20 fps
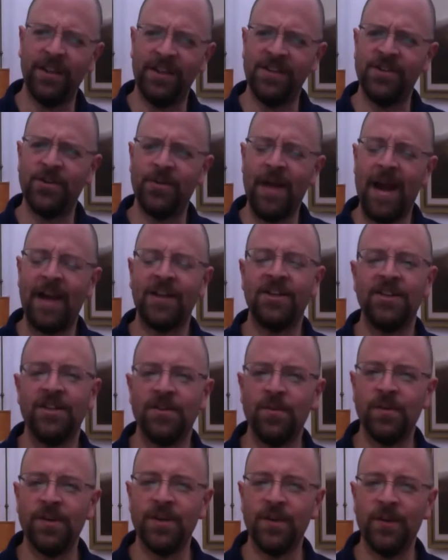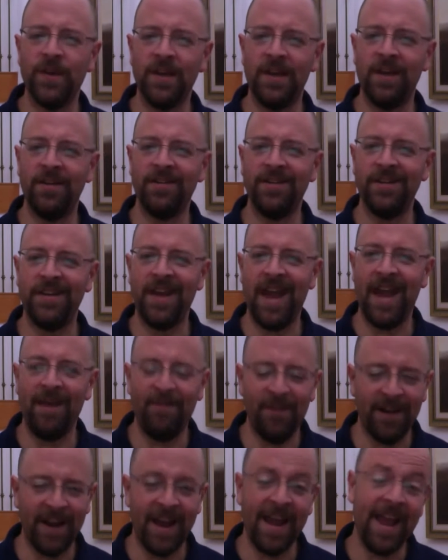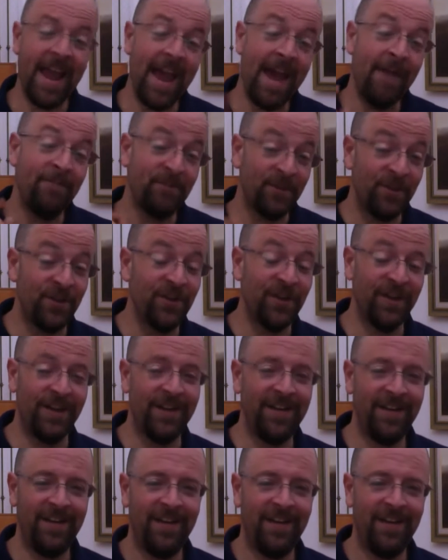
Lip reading: interactions we're doing here today, but I am good